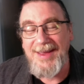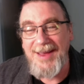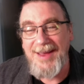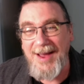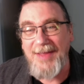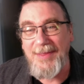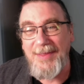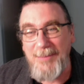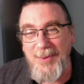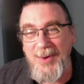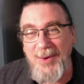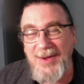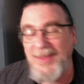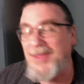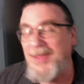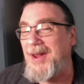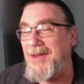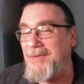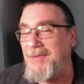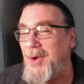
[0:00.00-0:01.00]
on the book
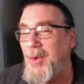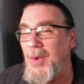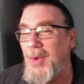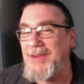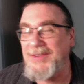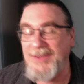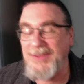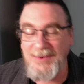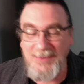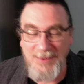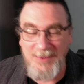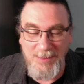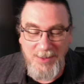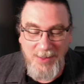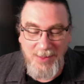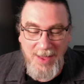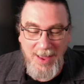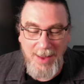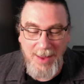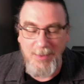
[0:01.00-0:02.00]
that I've requested from the
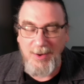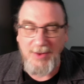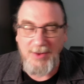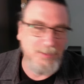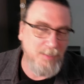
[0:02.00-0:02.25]
library.